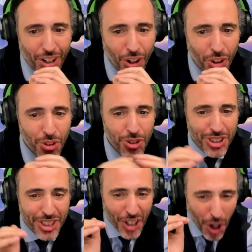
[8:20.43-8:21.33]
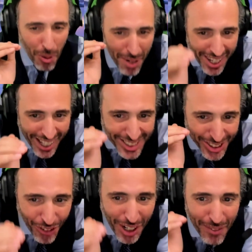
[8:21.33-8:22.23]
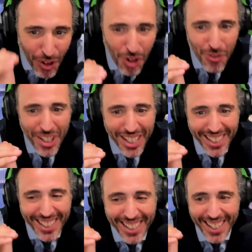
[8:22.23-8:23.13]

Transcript: How do you see OpenLight role evolving